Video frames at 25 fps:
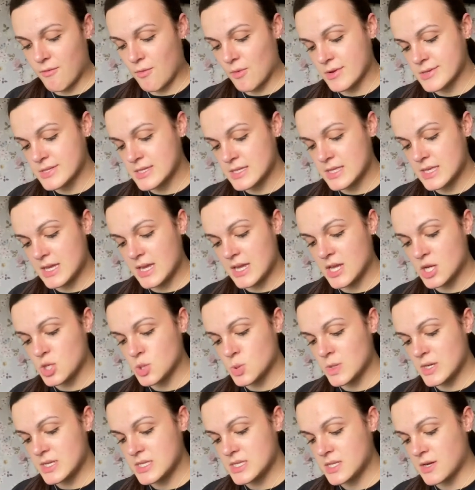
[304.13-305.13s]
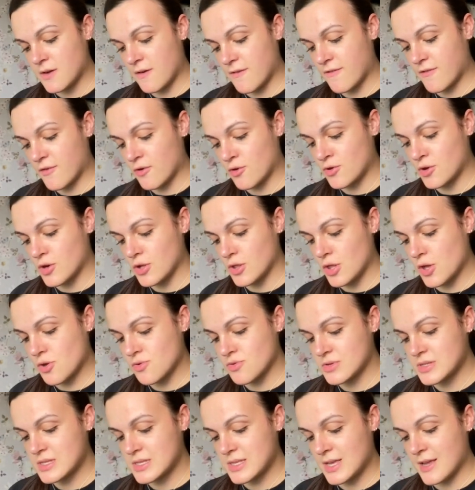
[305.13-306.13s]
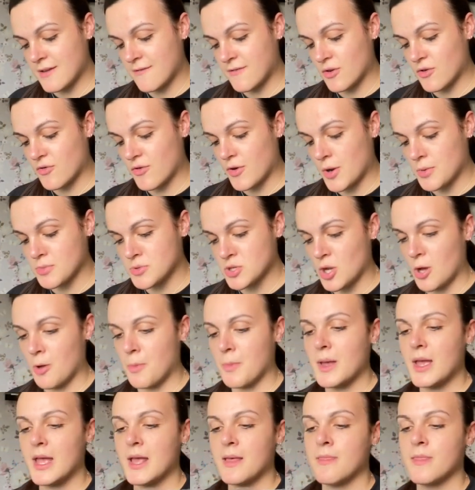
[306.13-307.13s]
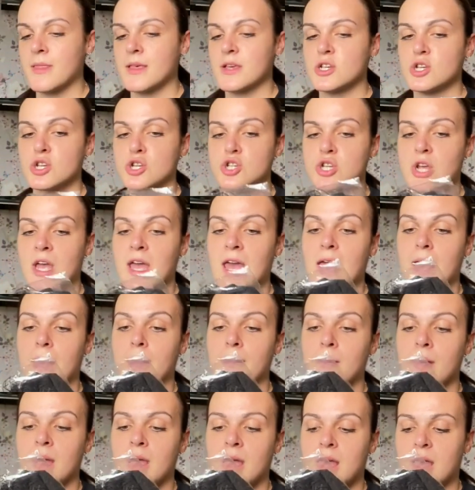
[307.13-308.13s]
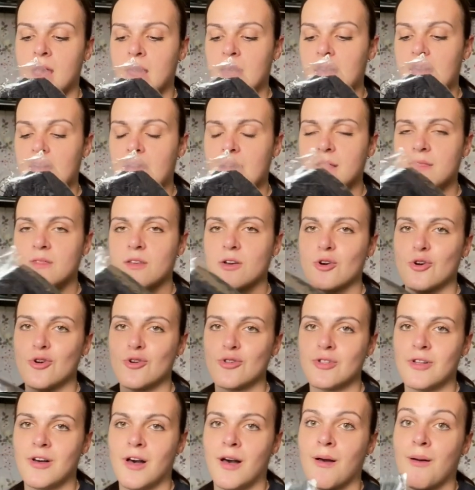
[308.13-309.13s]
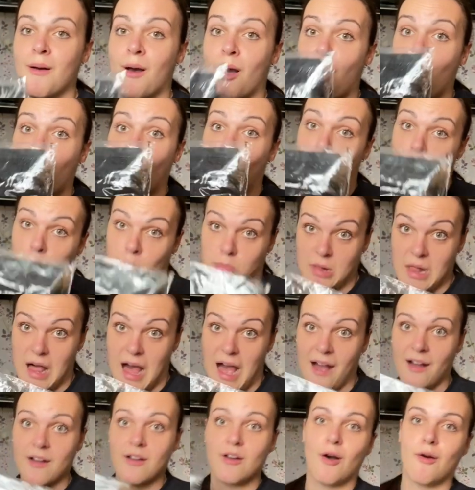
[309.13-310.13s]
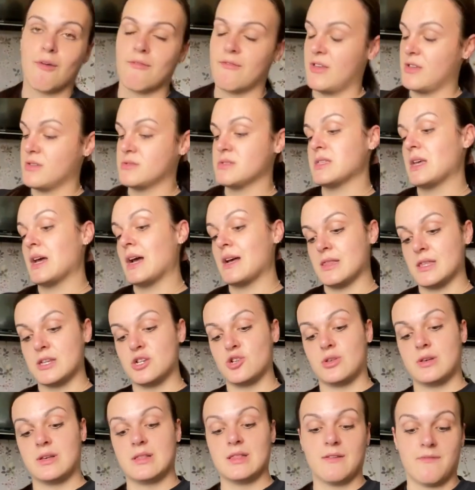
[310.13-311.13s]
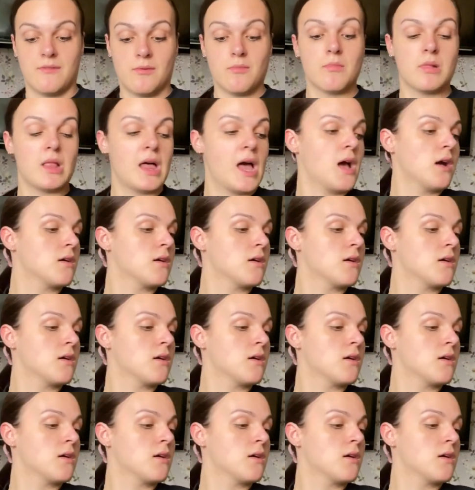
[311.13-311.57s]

was the twist front long sleeve crop top in the shape, in the colour black. Obviously, I literally live in black.